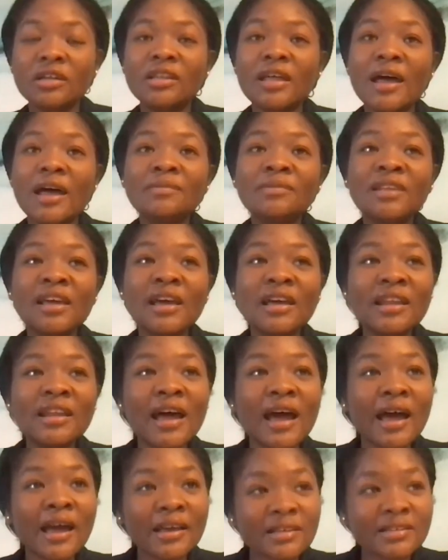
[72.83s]
And then
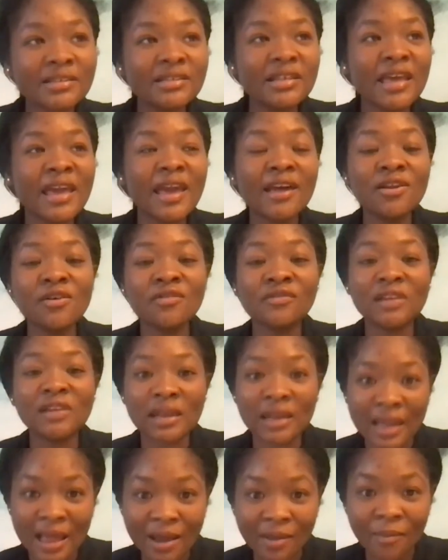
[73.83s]
asked the head of the
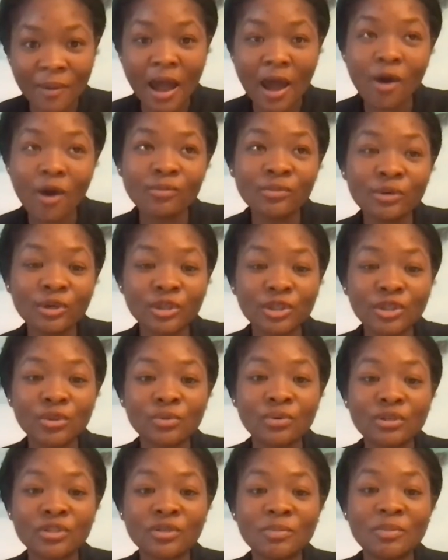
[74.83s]
lab how much she
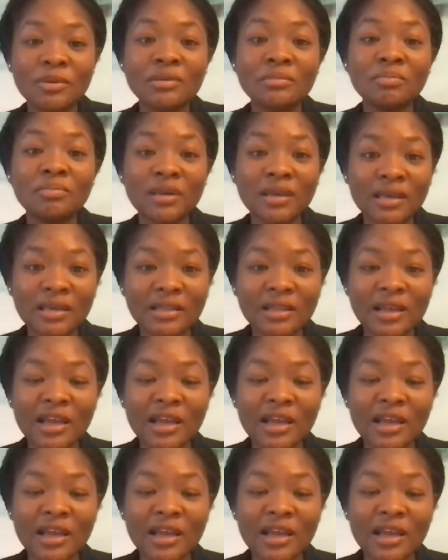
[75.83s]
was being paid.